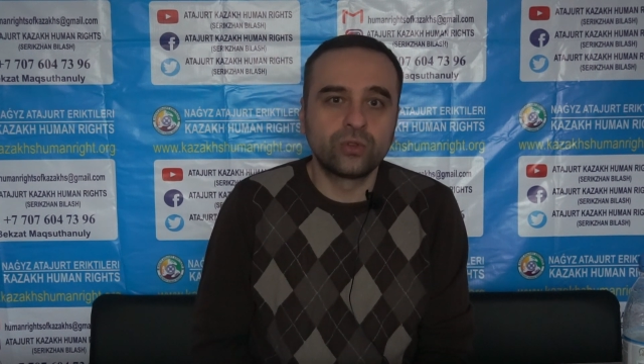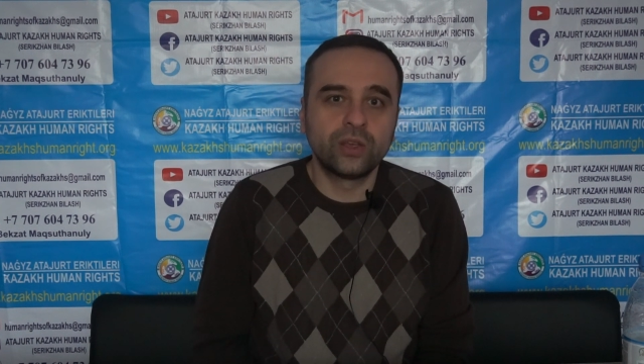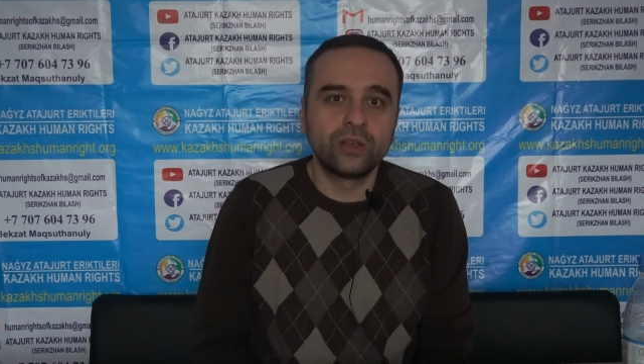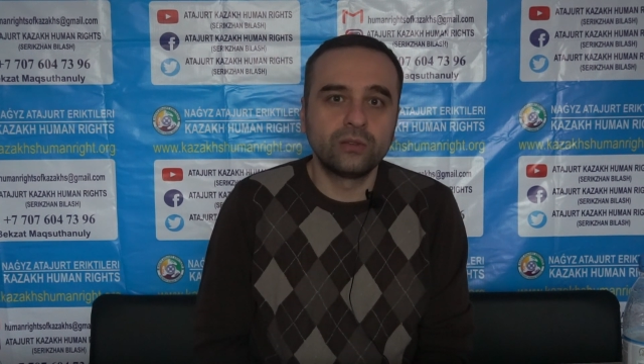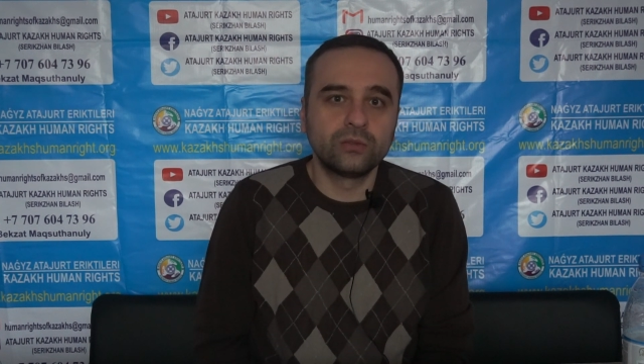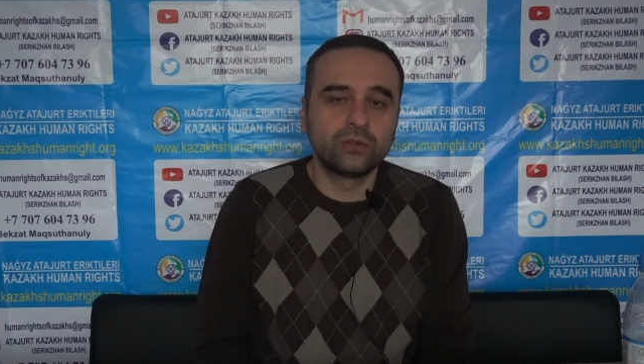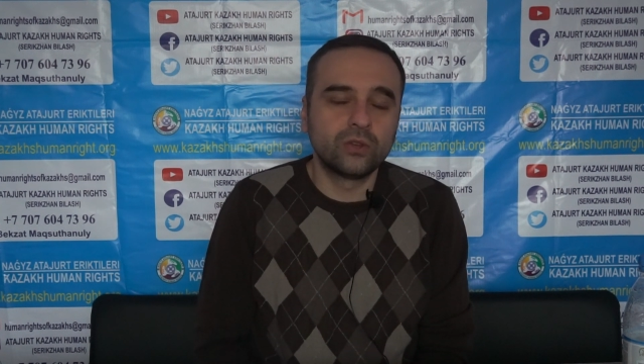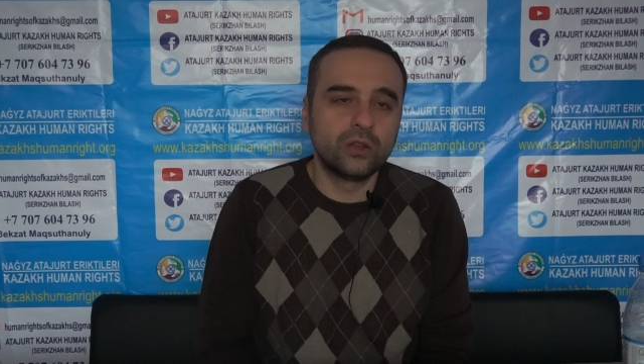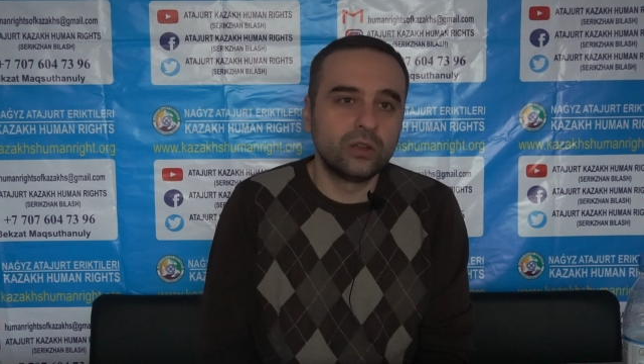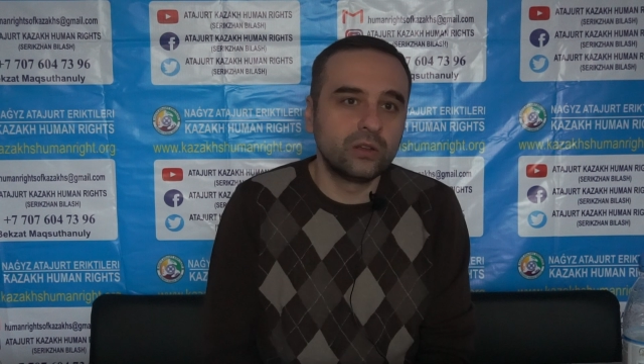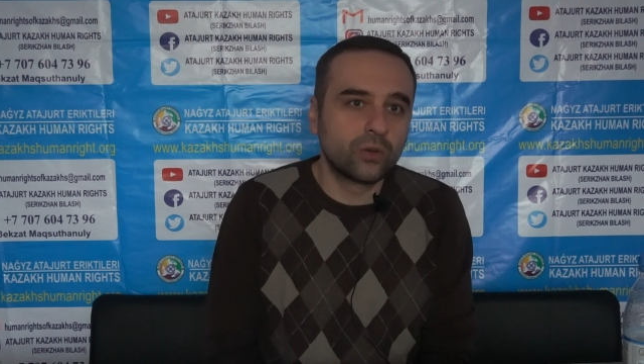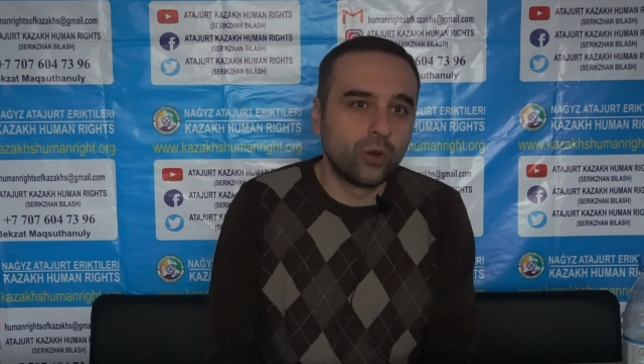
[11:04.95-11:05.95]

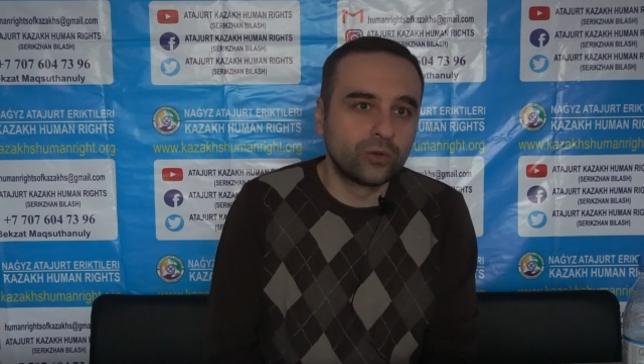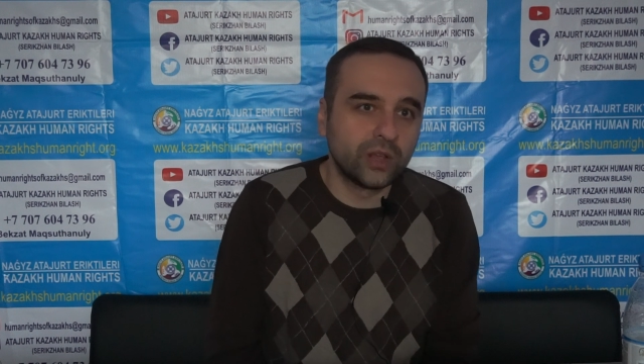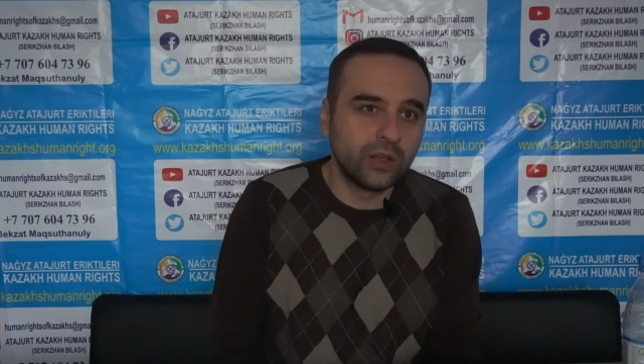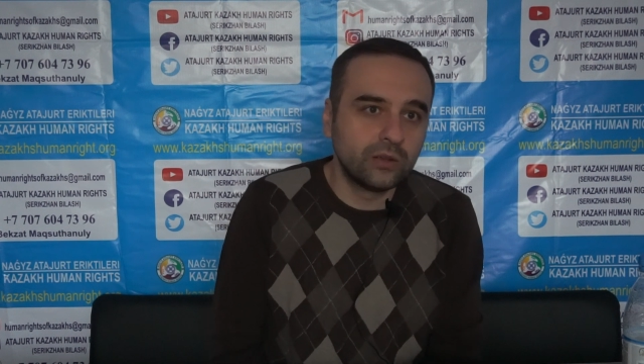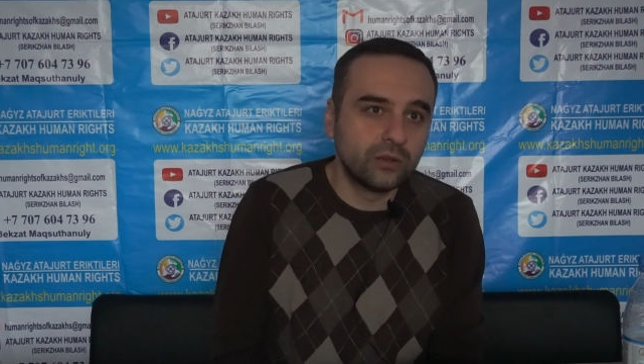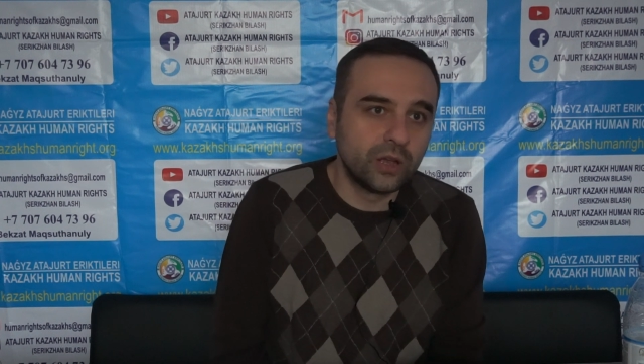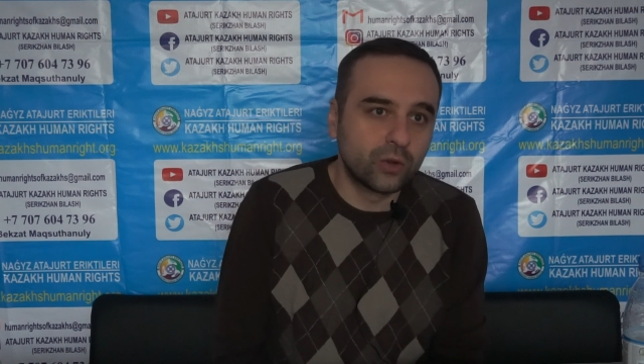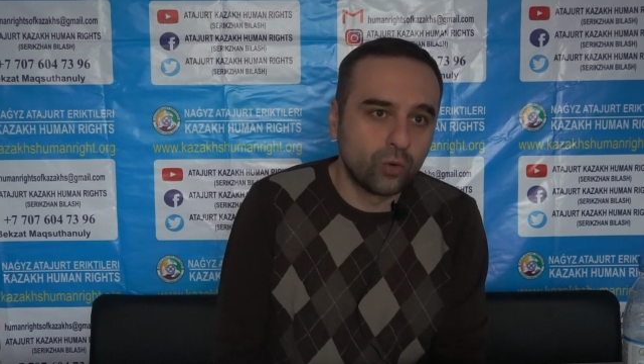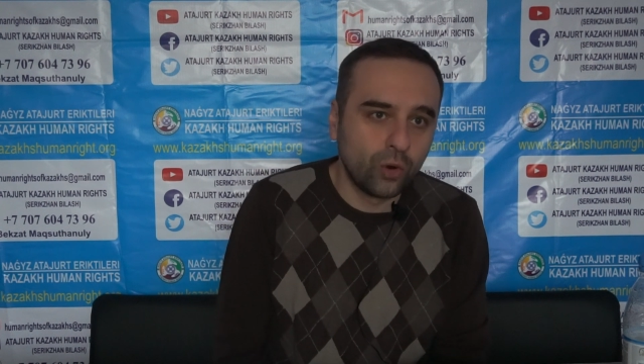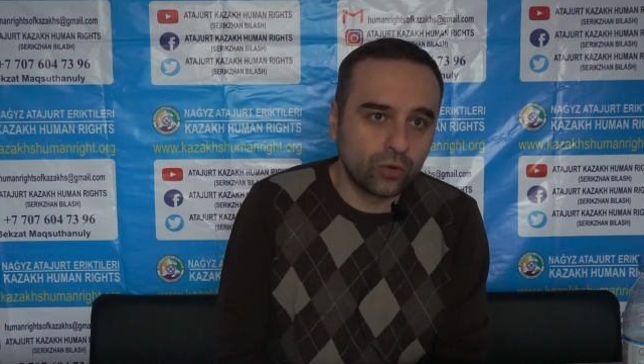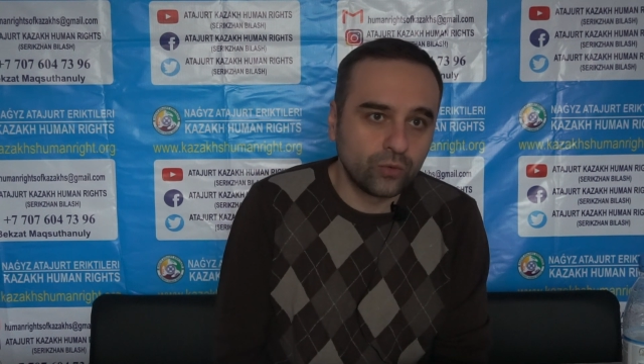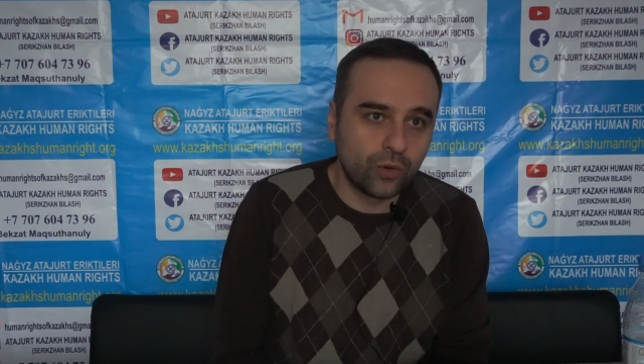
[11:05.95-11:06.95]
to a
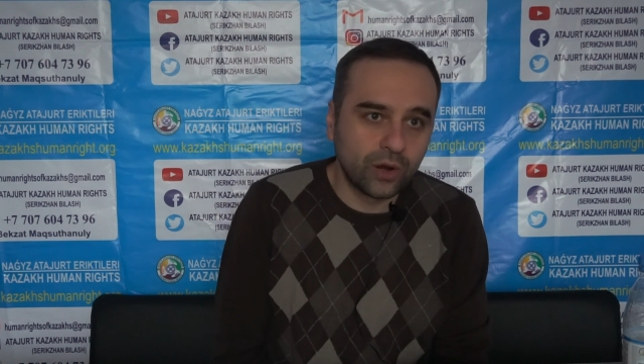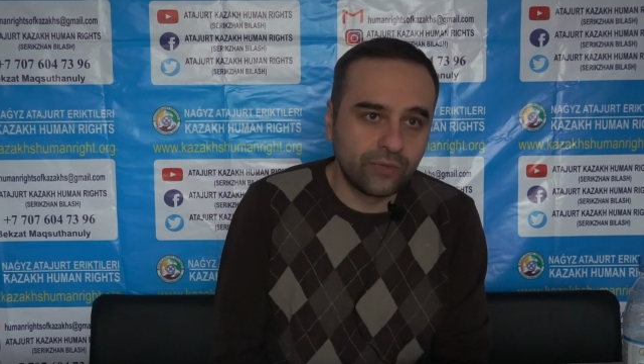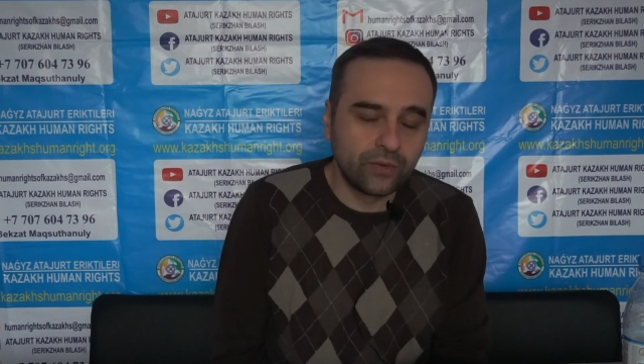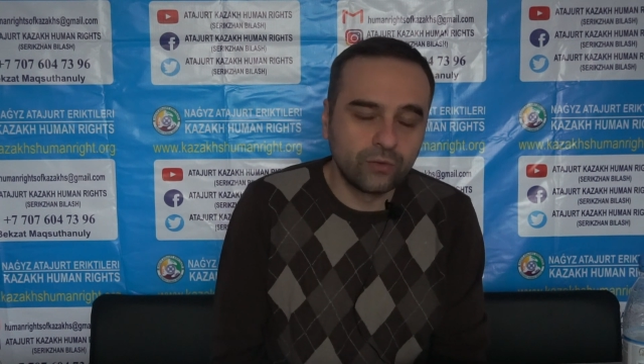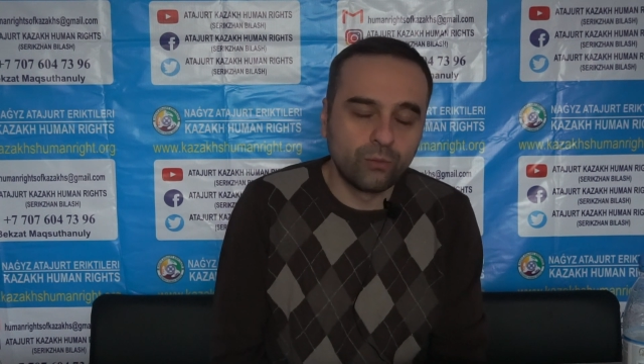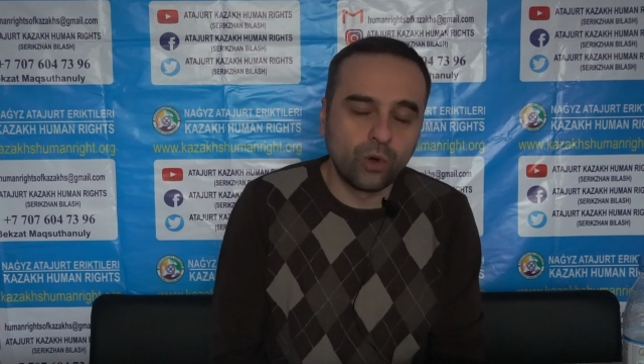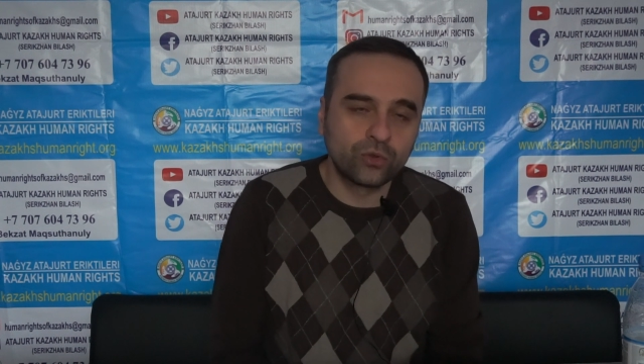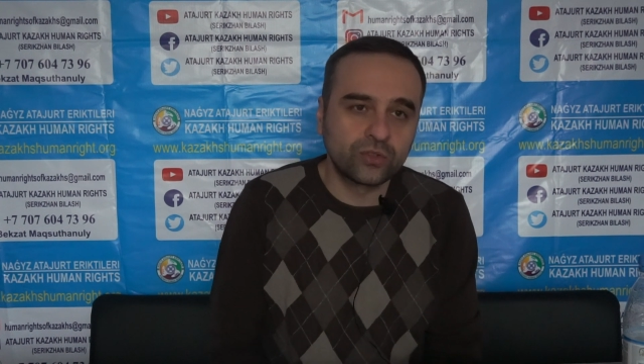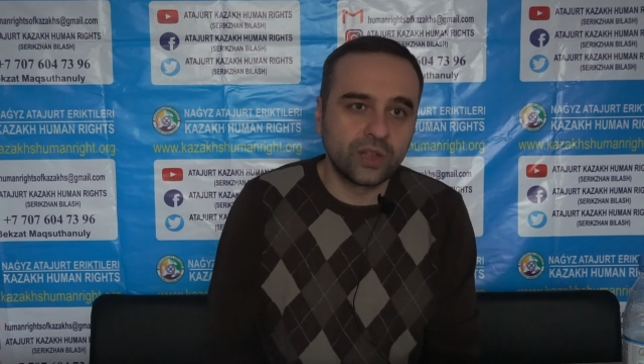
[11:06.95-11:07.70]
course for a few months,